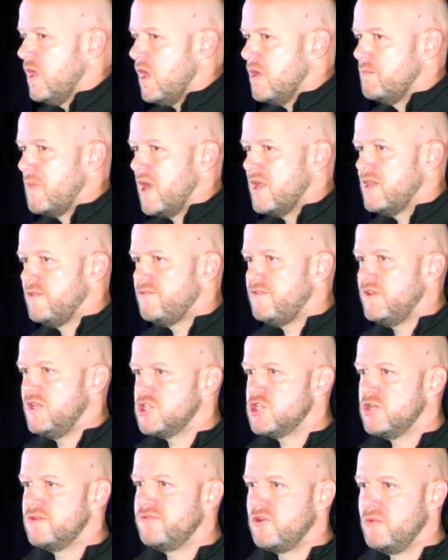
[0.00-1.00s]
My
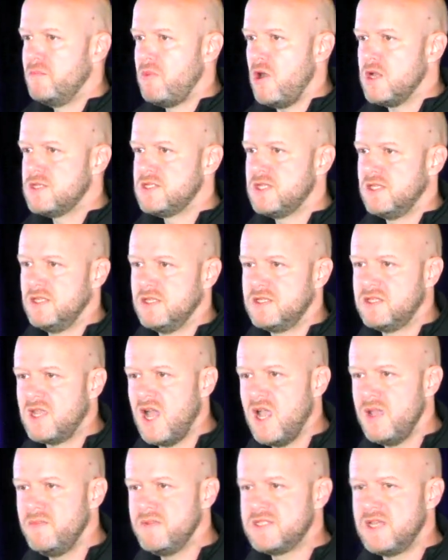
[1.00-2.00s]
definition for bots at the
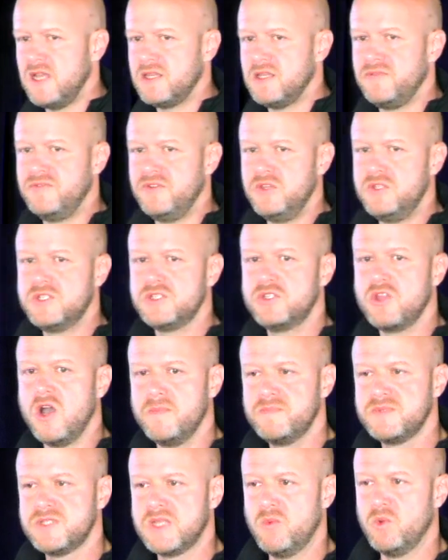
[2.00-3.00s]
time is that if you
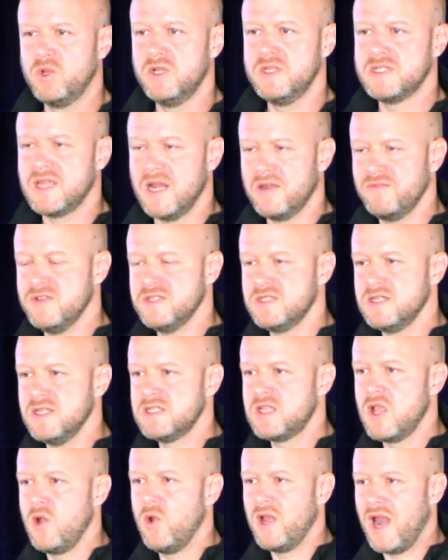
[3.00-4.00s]
stop someone in San
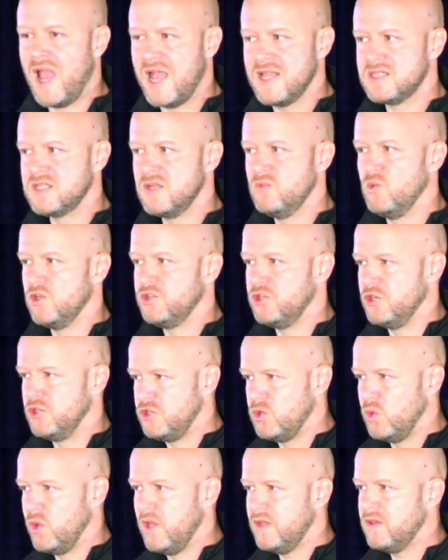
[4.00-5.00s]
Francisco and ask them what they're
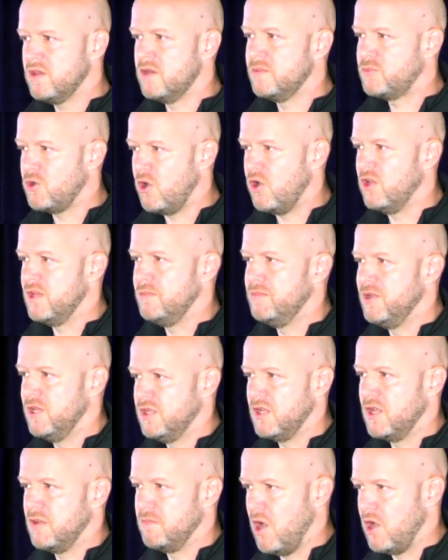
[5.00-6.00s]
doing, they're probably
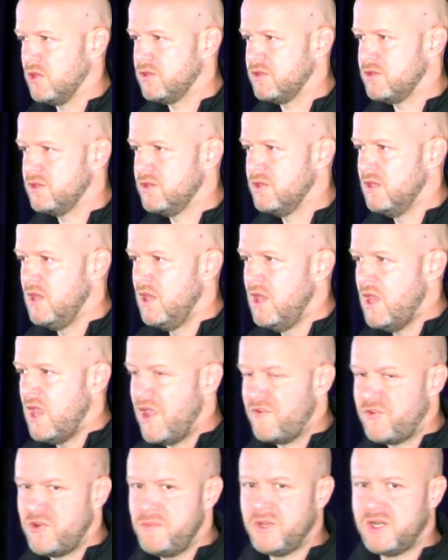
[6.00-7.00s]
building a bot.
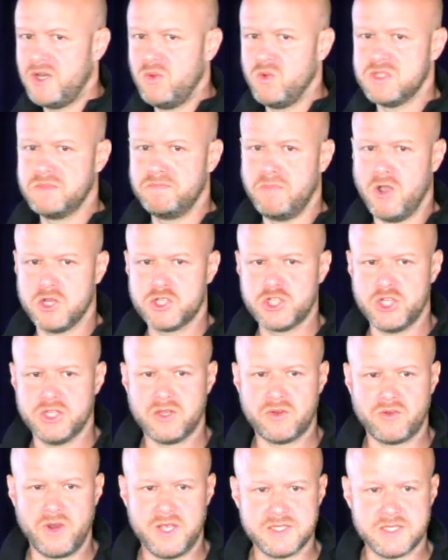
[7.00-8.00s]
Everybody was bot
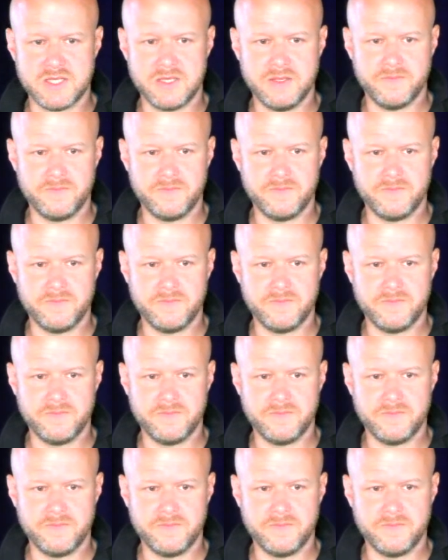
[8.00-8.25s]
shit crazy.